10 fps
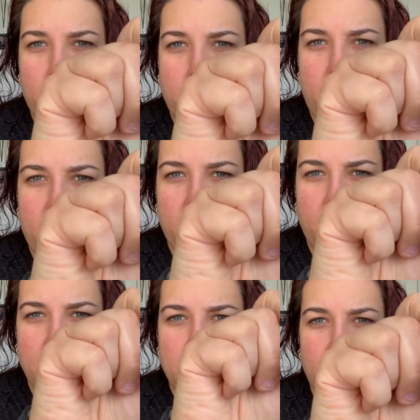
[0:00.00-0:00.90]

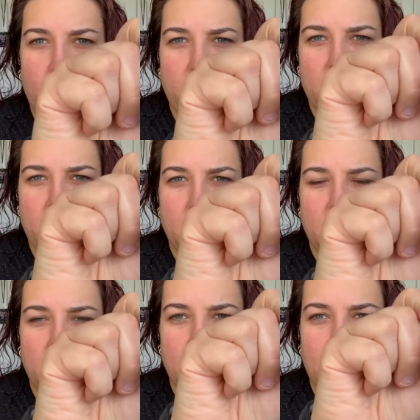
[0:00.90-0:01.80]
Benefits Boing.
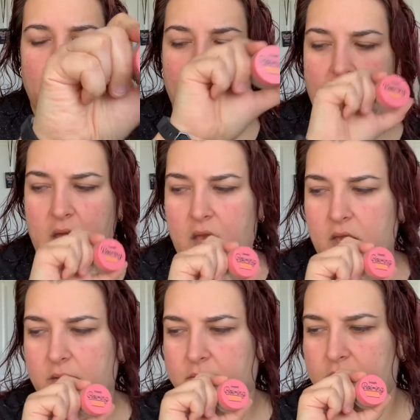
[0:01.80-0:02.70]

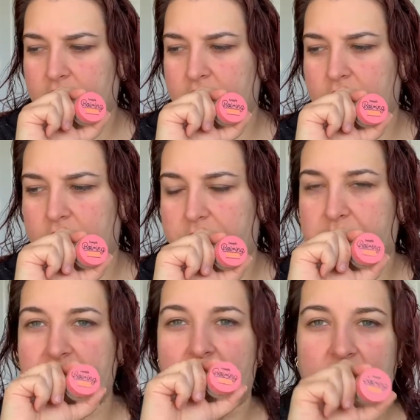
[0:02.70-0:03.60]

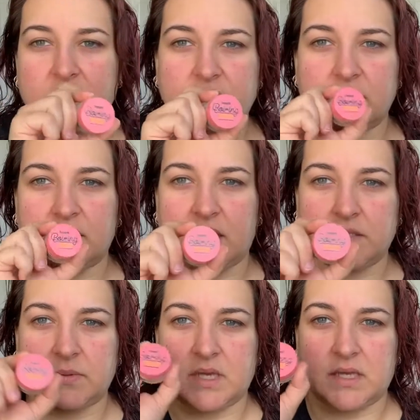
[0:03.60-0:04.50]
But honestly, that's
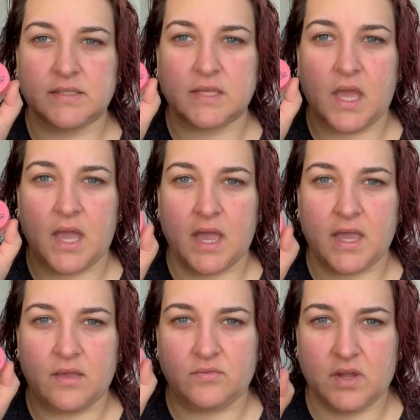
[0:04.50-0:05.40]
because I
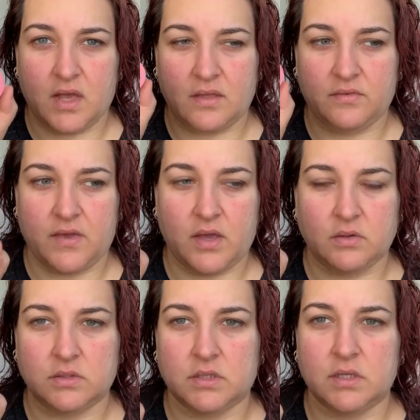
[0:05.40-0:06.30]
have not
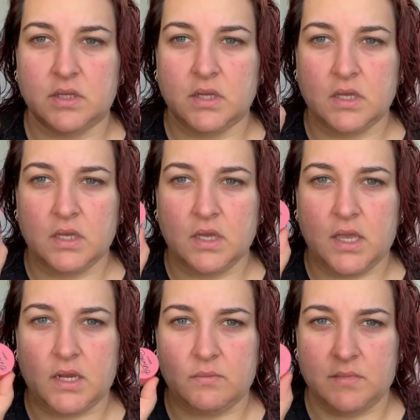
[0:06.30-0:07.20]
found
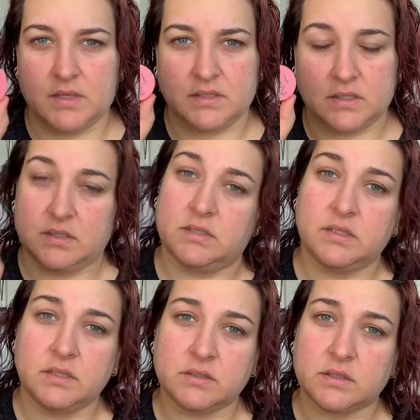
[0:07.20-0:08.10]
an amazing
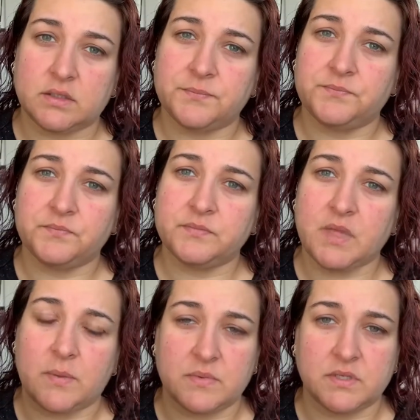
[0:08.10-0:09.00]
concealer
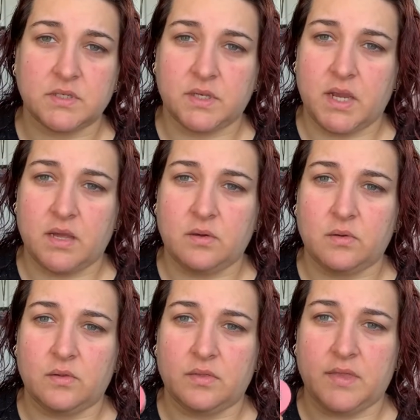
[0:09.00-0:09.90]
up until
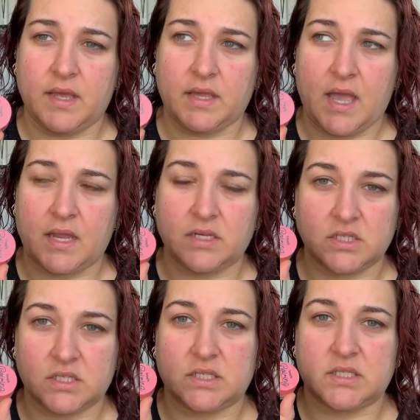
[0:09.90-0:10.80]
now that kind of
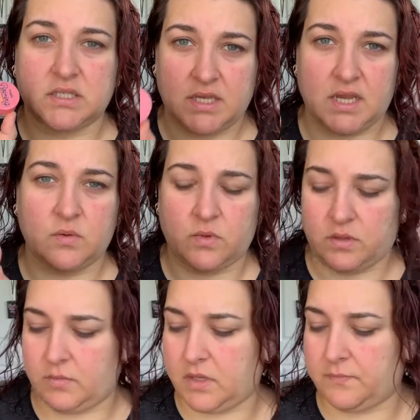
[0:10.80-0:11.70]
just stayed with
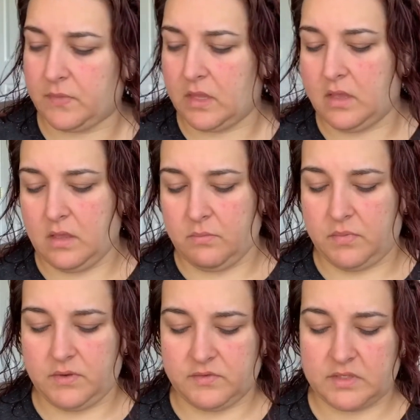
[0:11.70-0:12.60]
me. But
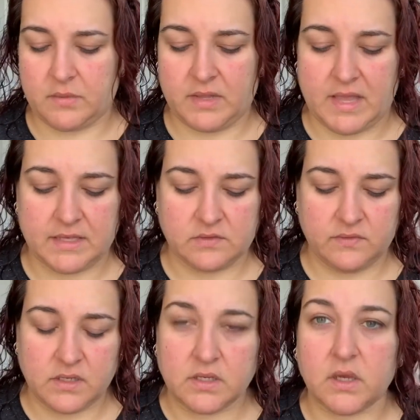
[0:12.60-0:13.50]
if you saw my last
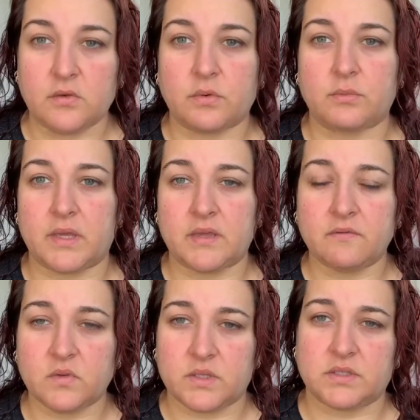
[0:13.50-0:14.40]
video from my
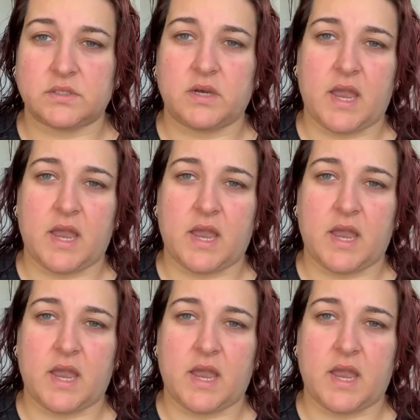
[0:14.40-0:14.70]
influencer, I